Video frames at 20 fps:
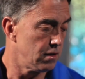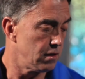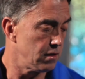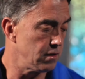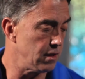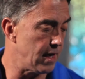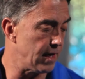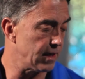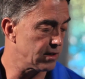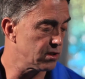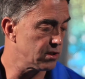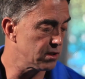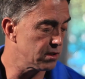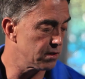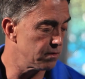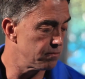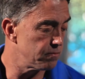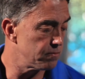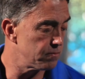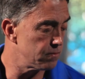Next,
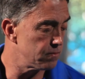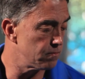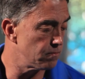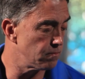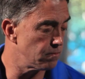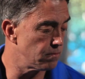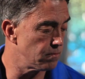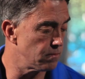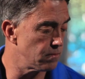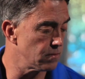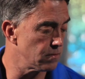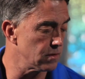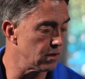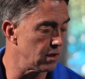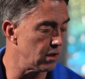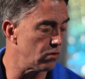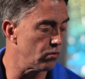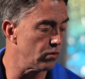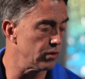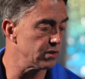
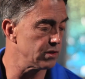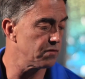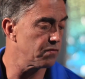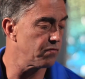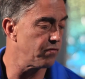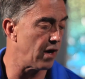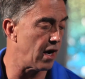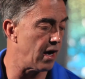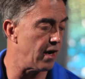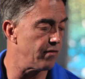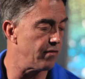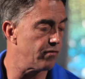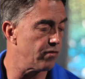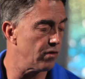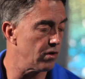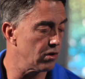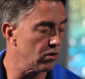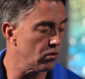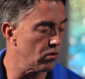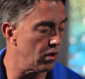there was 5
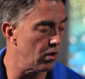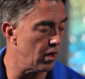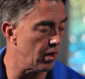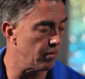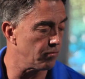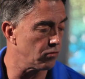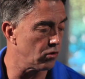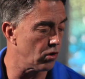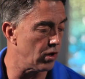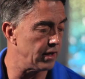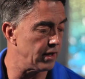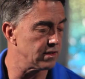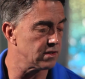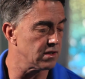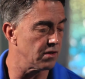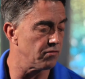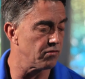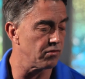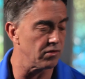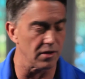upgrades
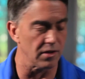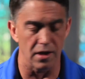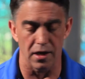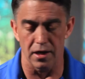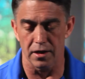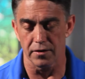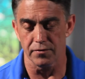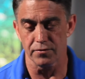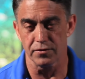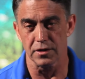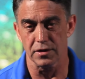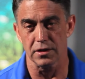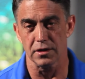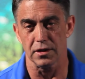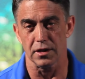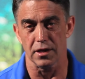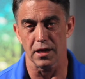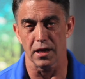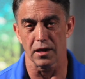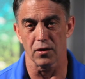of love in
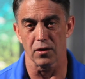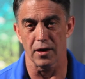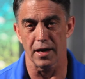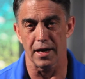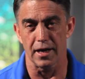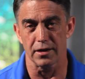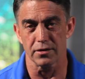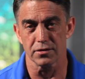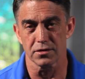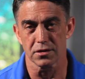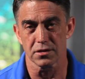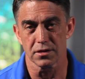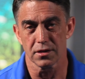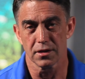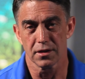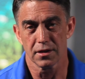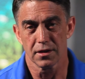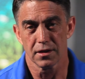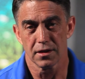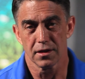the yellow house.
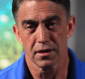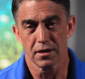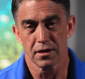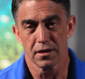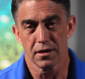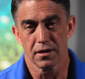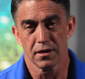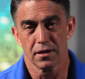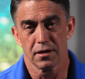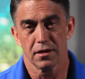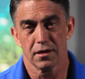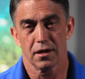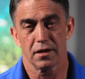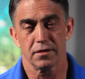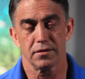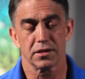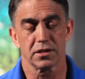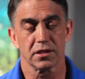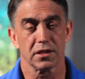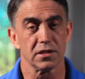I'm
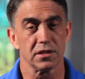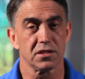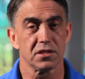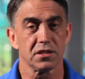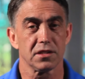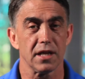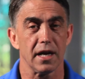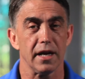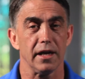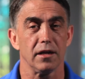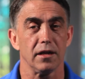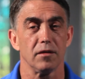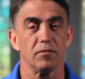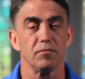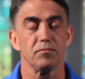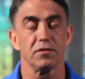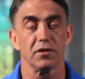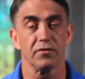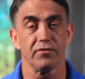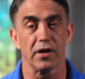just going to state
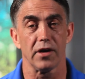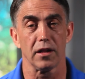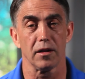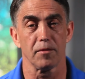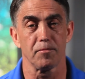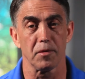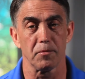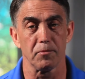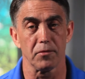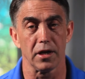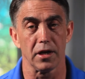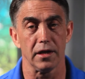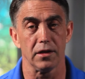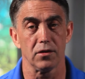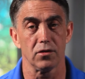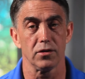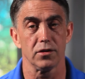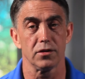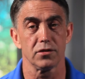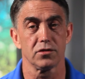them, develop them
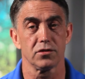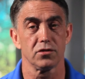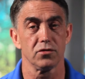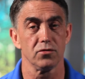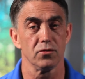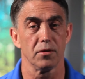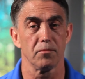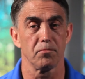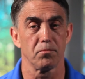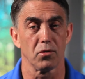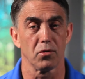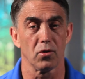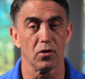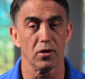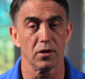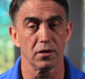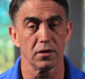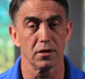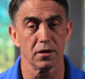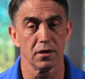later. They're too
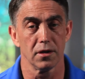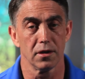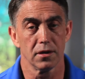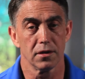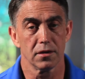important.